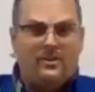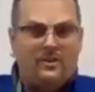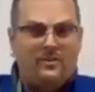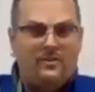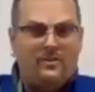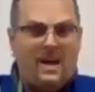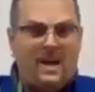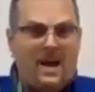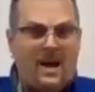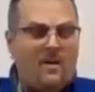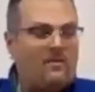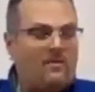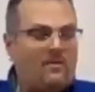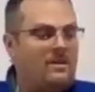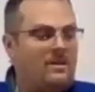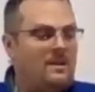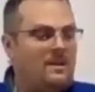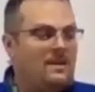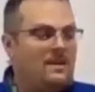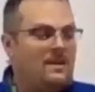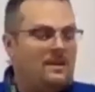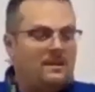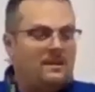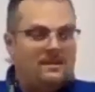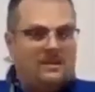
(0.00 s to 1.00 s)
to now?
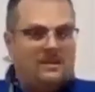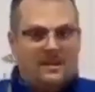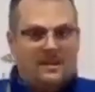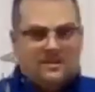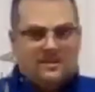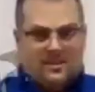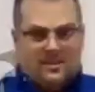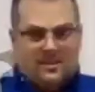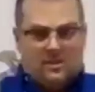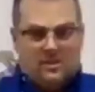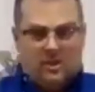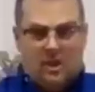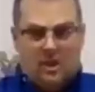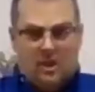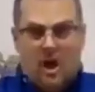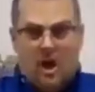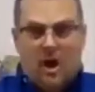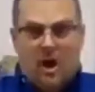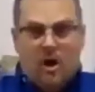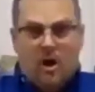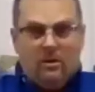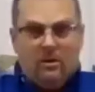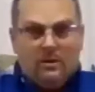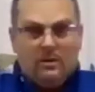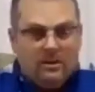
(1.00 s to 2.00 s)
This is
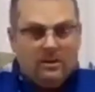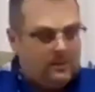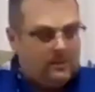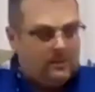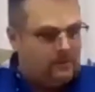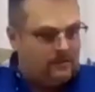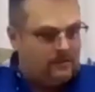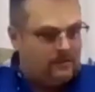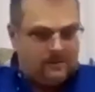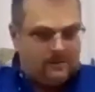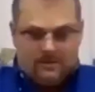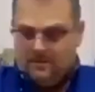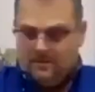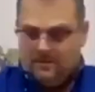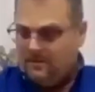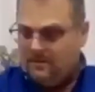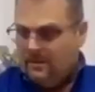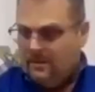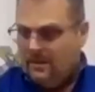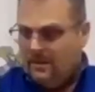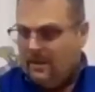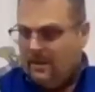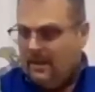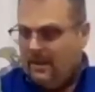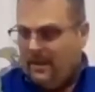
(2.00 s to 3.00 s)
long.
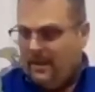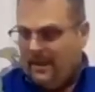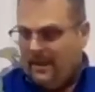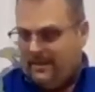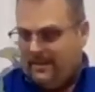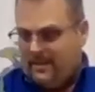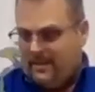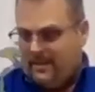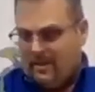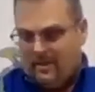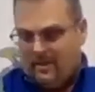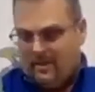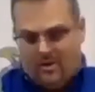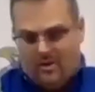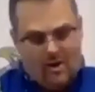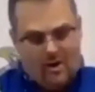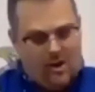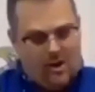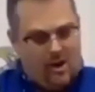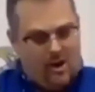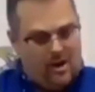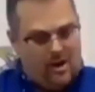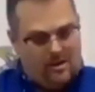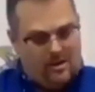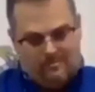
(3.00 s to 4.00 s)
It's a
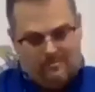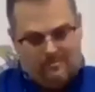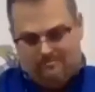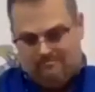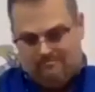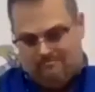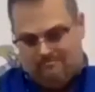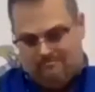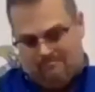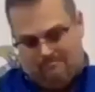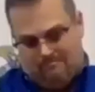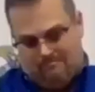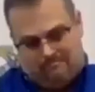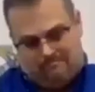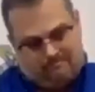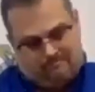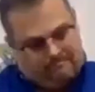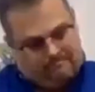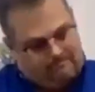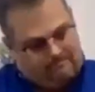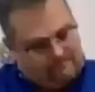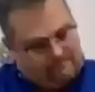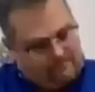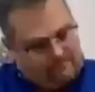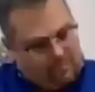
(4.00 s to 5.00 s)
good,
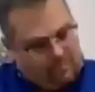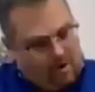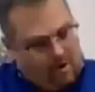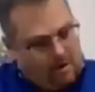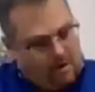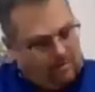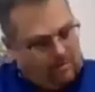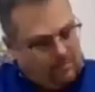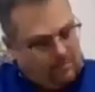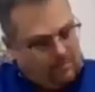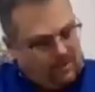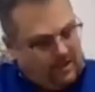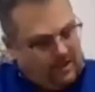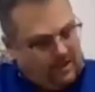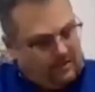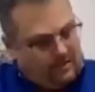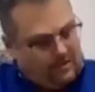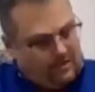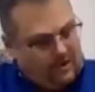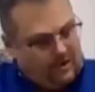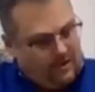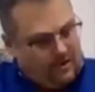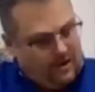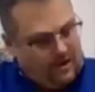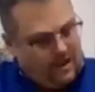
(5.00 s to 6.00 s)
probably
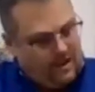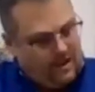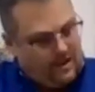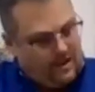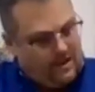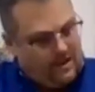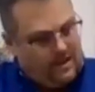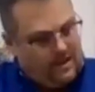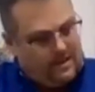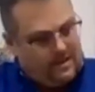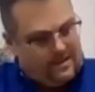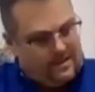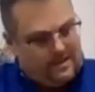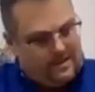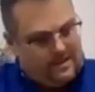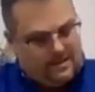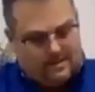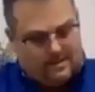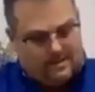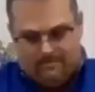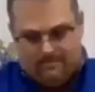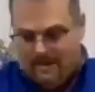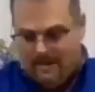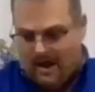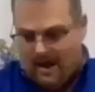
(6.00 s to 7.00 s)
30,
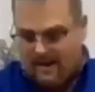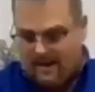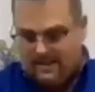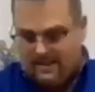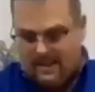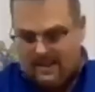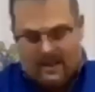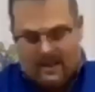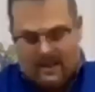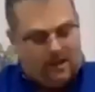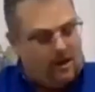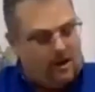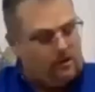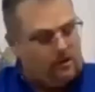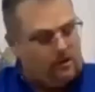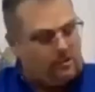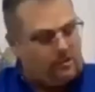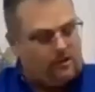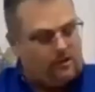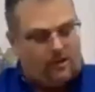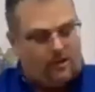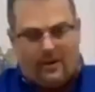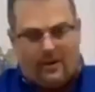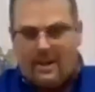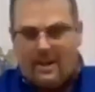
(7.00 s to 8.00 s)
I'd say close to
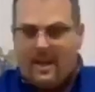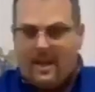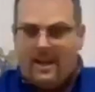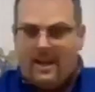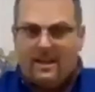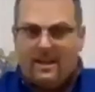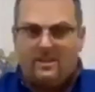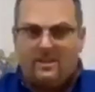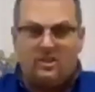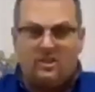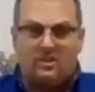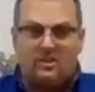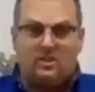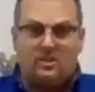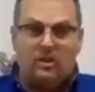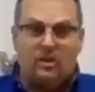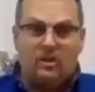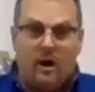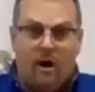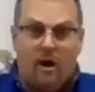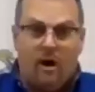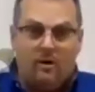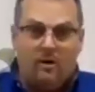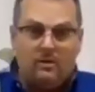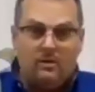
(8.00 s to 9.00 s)
38 inches
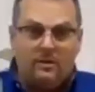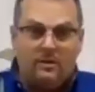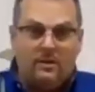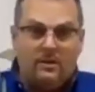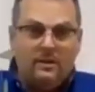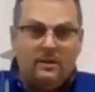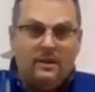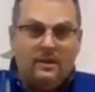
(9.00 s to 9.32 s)
long.